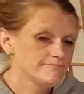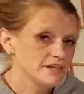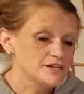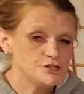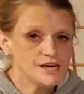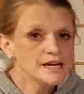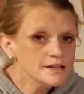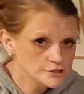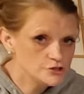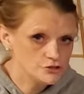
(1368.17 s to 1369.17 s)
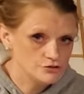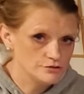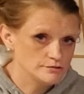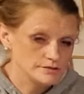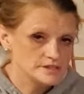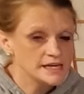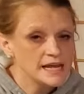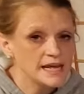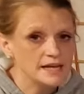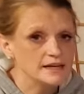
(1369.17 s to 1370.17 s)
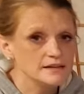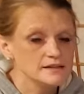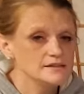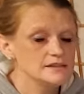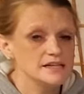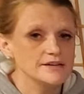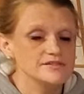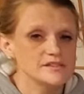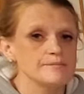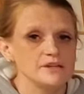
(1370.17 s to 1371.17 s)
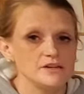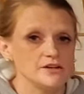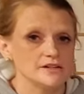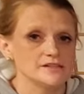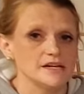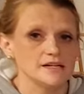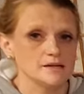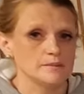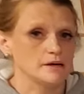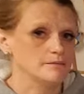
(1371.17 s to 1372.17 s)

I challenge you today to think of something you're excited about.